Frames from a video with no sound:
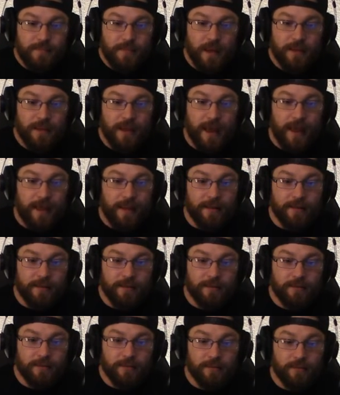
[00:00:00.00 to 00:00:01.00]
that,
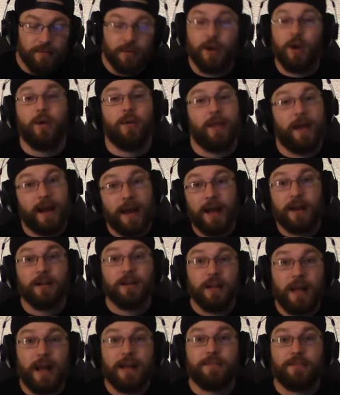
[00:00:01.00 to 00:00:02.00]
no, that had a
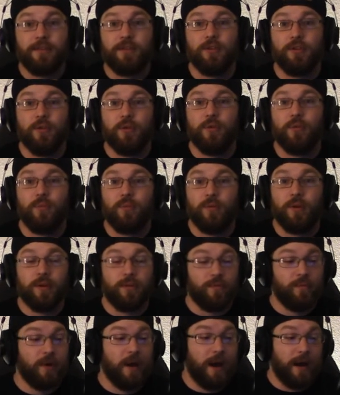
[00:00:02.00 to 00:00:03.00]
lot to do
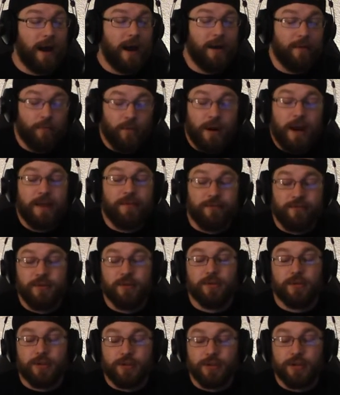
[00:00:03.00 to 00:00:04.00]
with what I, what I
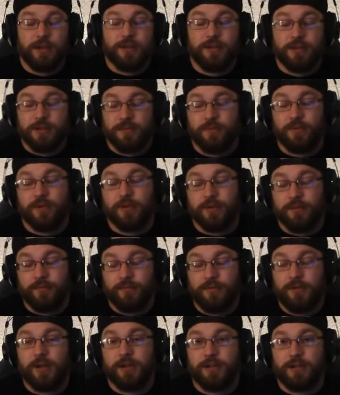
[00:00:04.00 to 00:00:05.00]
feel the judges were
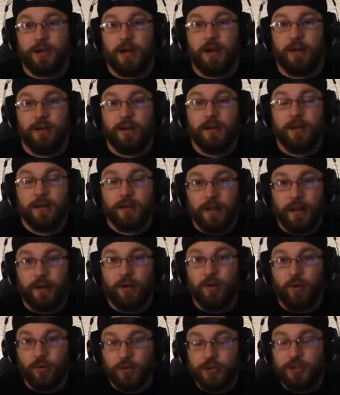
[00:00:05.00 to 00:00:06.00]
judging on. Like,
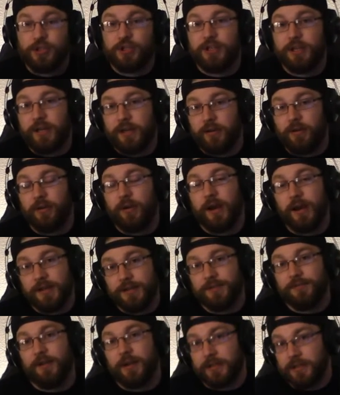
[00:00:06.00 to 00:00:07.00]
holy shit, her head
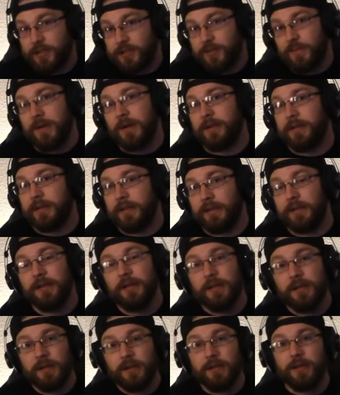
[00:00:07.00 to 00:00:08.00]
is fucking swelling,
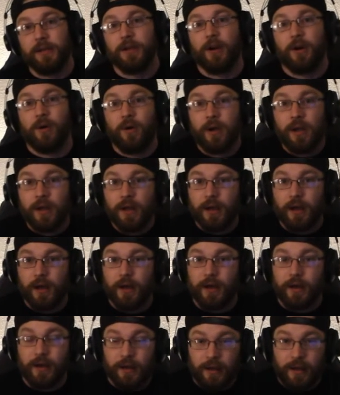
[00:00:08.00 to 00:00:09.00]
you know, uh,
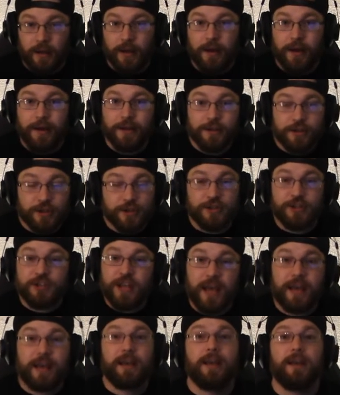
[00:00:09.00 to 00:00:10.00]
uh an inch a
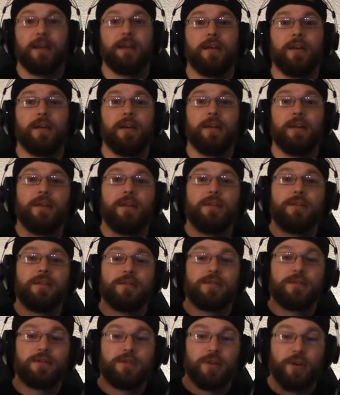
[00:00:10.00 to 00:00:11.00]
second.
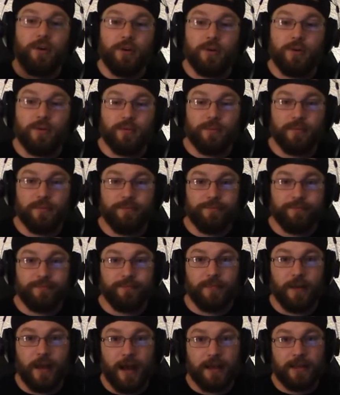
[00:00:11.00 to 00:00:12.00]
So
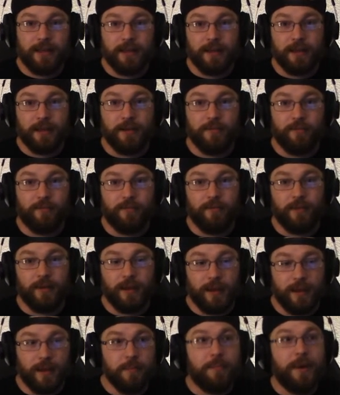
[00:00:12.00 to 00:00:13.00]
I think it
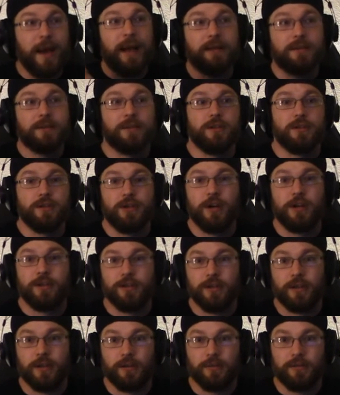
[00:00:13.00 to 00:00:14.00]
impacted the
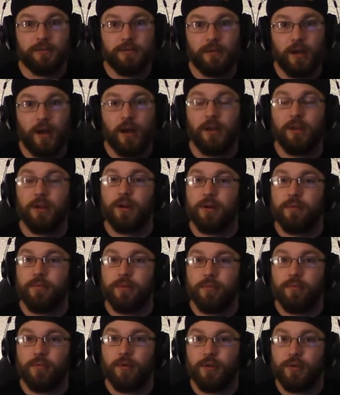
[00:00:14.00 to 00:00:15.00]
judging a little
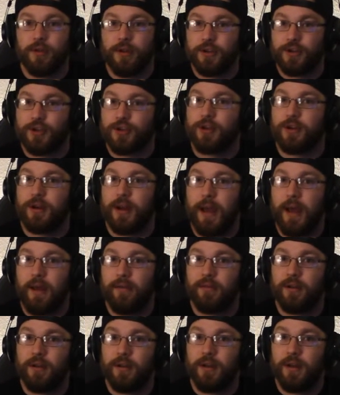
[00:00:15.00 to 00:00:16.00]
bit more than it should
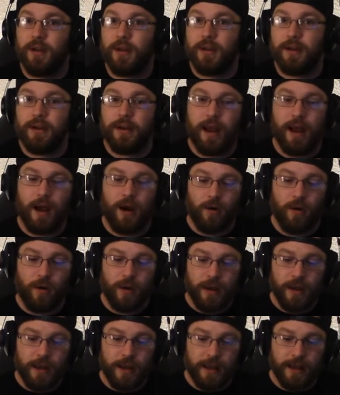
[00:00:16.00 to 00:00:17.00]
have.
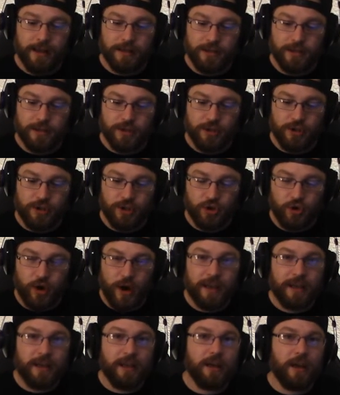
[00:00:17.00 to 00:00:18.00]
Now, it's
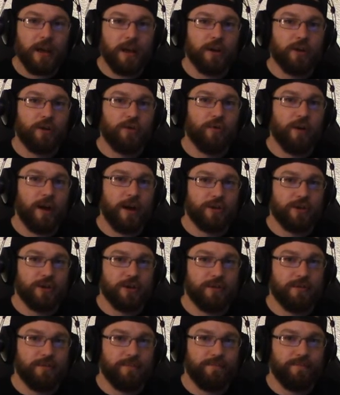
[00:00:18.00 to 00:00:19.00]
striking and
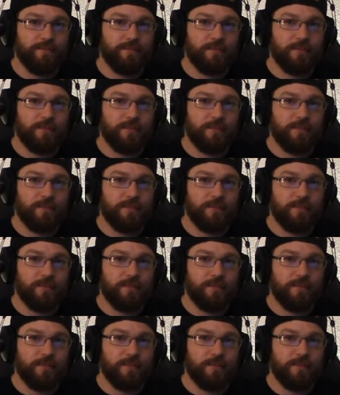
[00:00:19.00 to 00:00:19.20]
aggression,